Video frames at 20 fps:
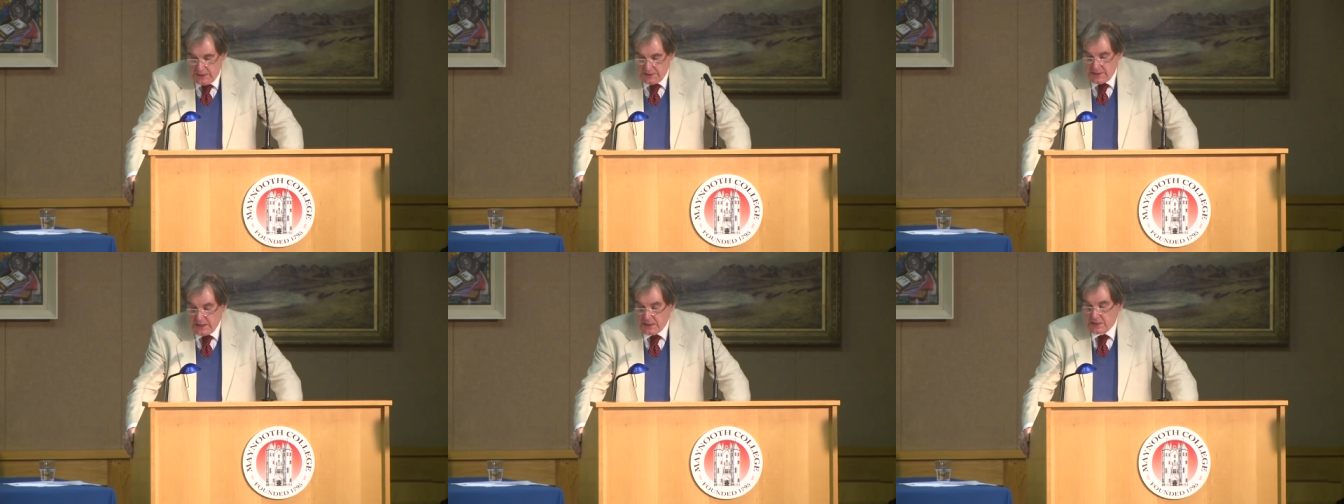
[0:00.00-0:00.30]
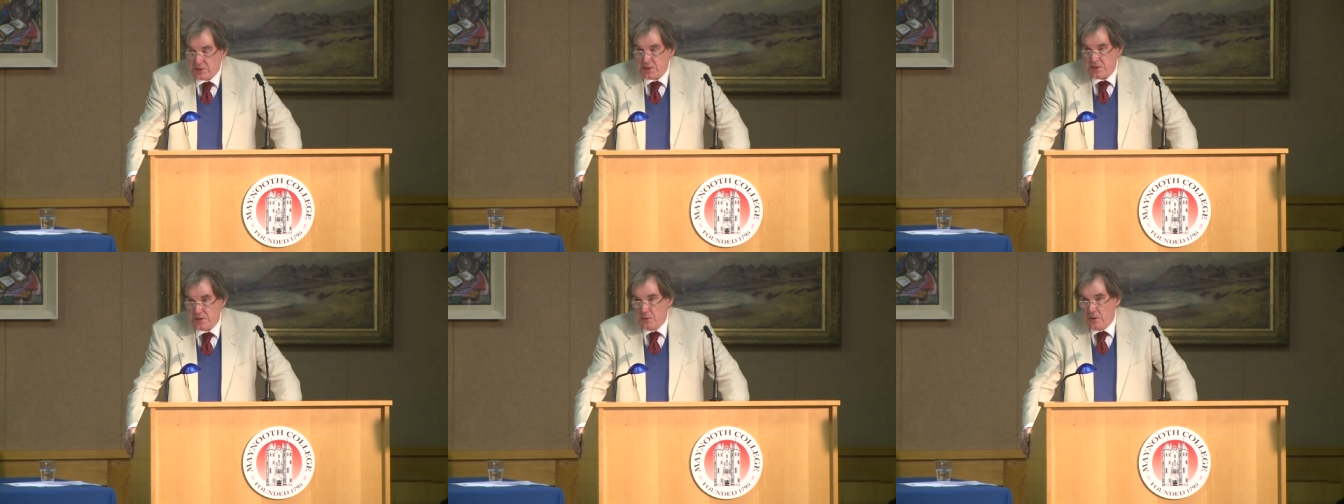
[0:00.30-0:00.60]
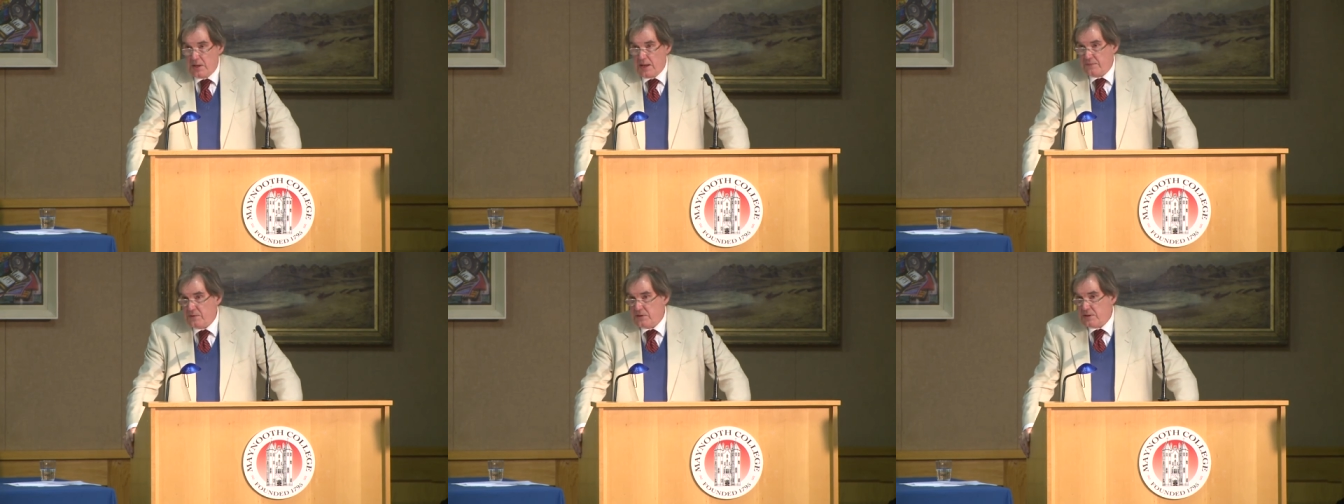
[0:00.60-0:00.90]
dates to
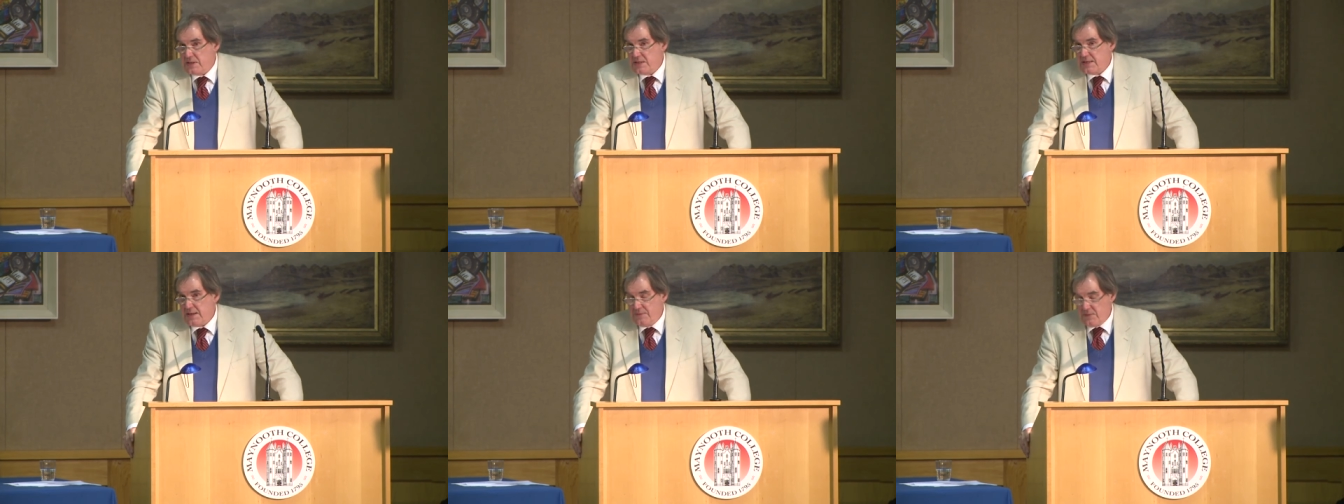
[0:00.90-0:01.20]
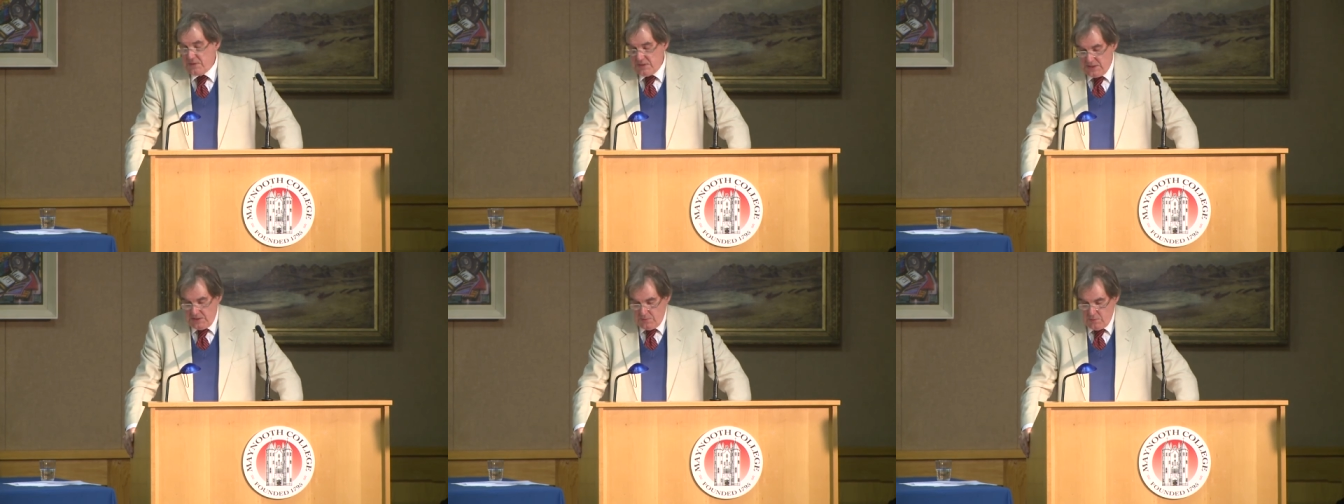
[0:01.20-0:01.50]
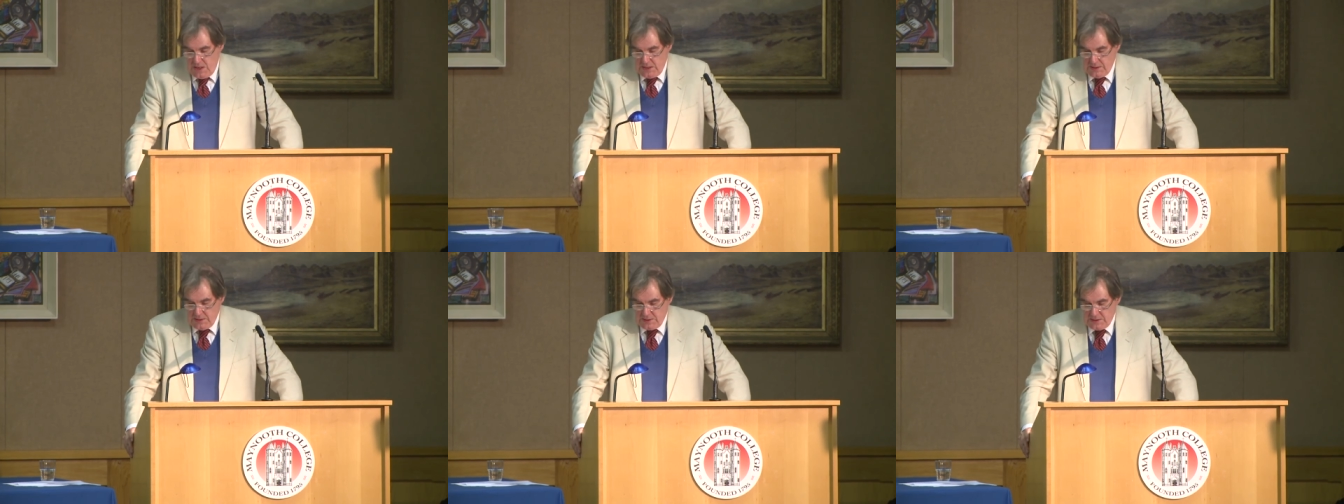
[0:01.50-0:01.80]

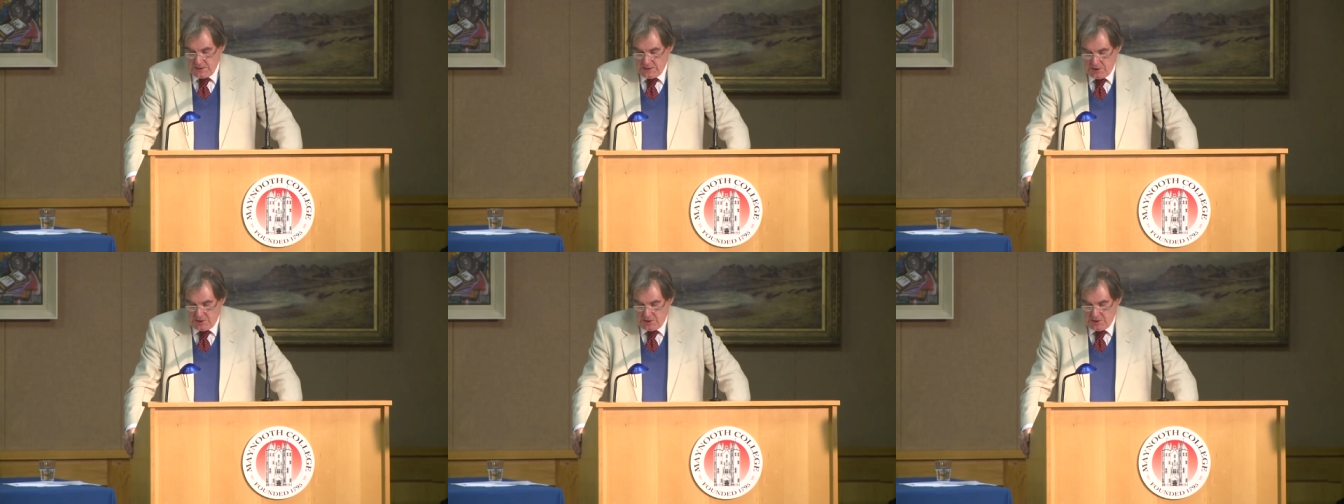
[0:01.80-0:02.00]
1171 to